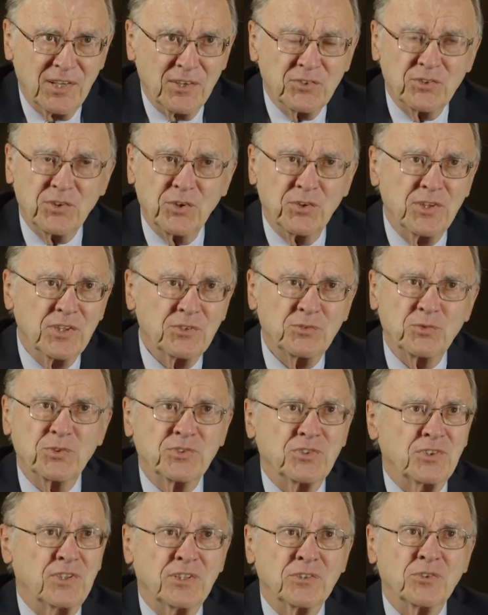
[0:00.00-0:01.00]
So this
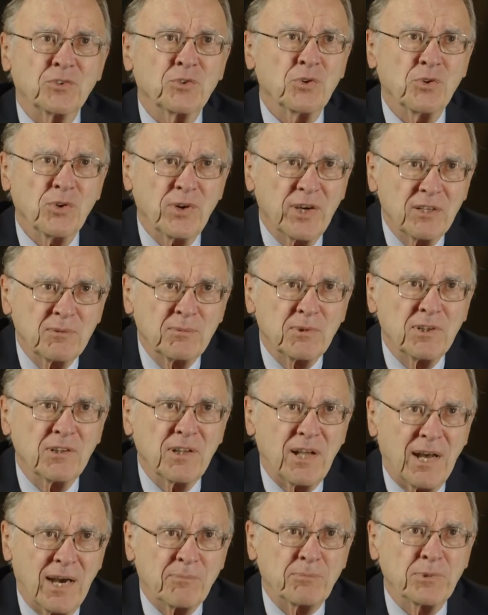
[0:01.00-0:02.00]
was an
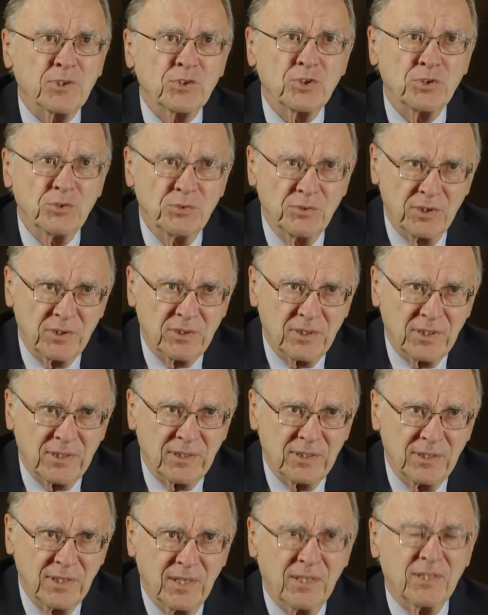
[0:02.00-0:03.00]
incredible
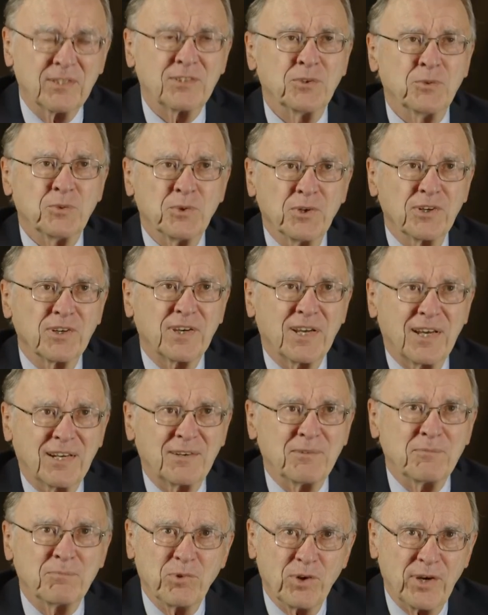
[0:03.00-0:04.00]
opportunity to work on
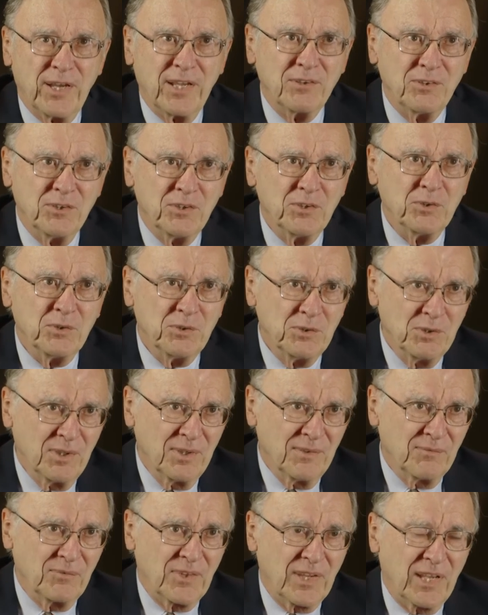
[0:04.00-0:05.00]
a brand new
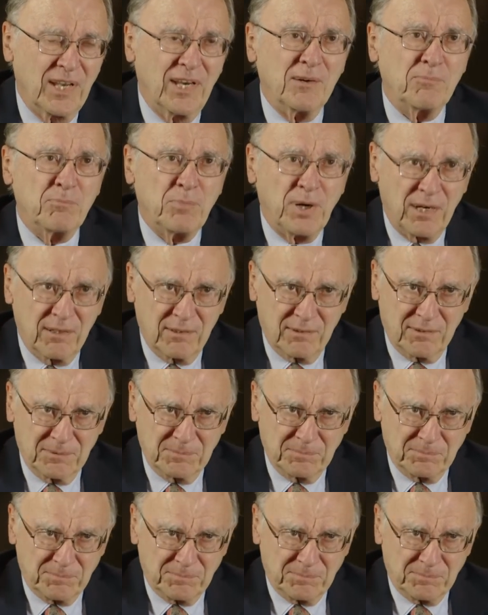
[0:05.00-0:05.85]
uh, part.